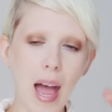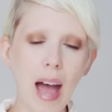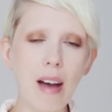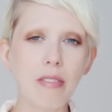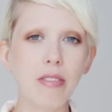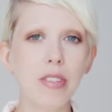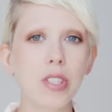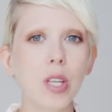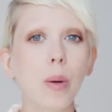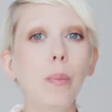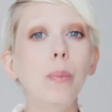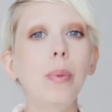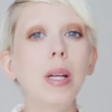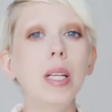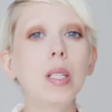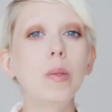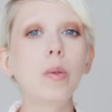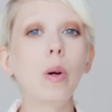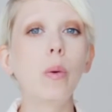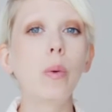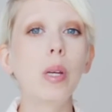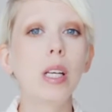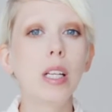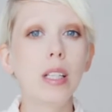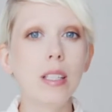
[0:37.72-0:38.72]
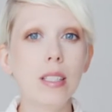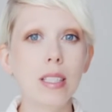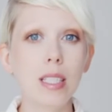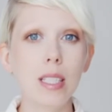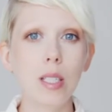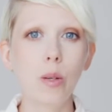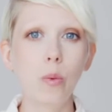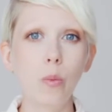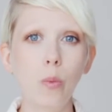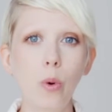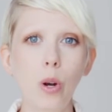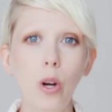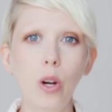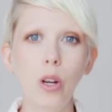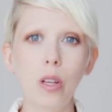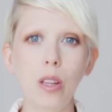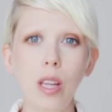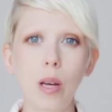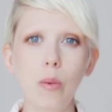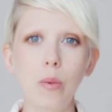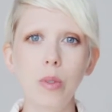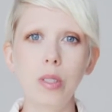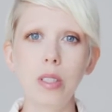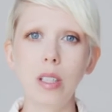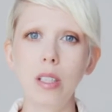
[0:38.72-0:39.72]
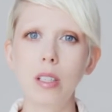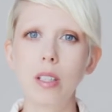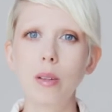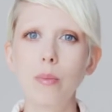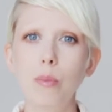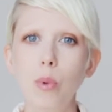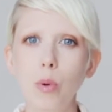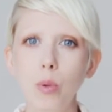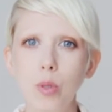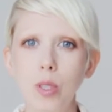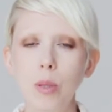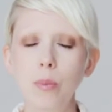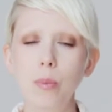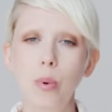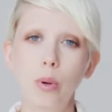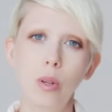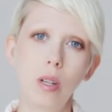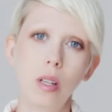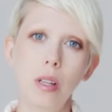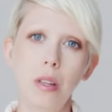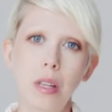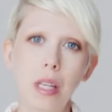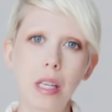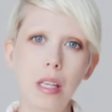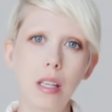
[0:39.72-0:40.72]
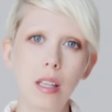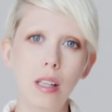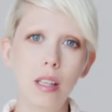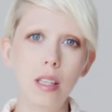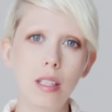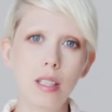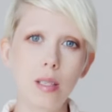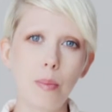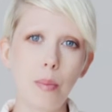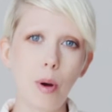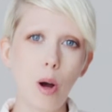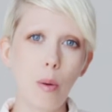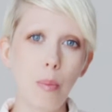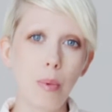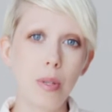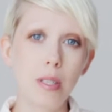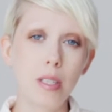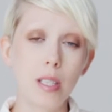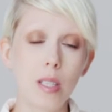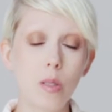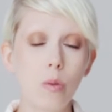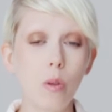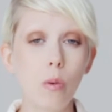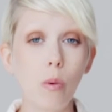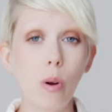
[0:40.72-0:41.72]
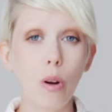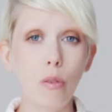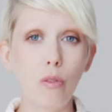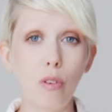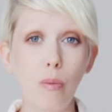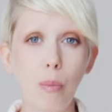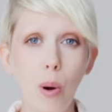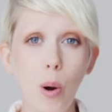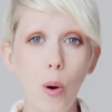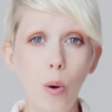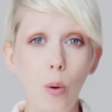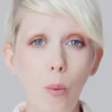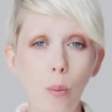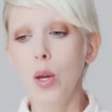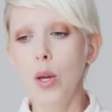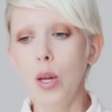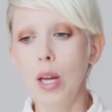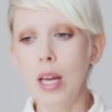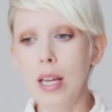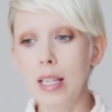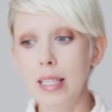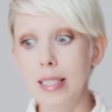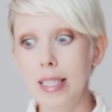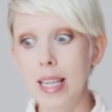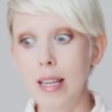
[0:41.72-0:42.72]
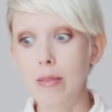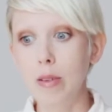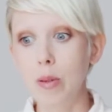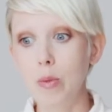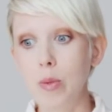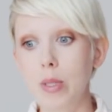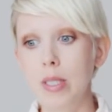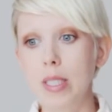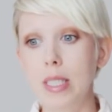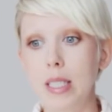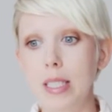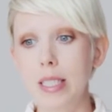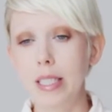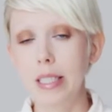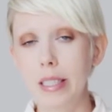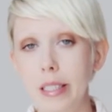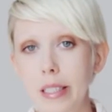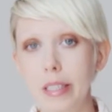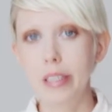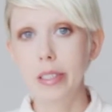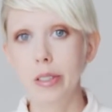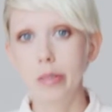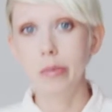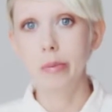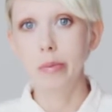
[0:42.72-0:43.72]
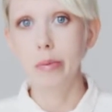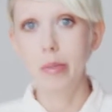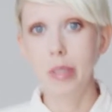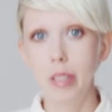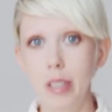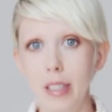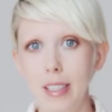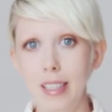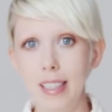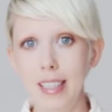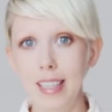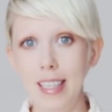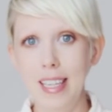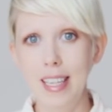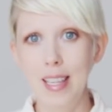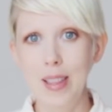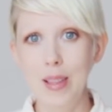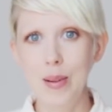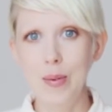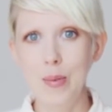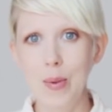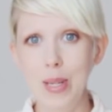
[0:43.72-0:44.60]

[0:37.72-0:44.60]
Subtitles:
have some place where we can sit and work. That was like the most important thing in this apartment since we work from home. And David was sitting, in the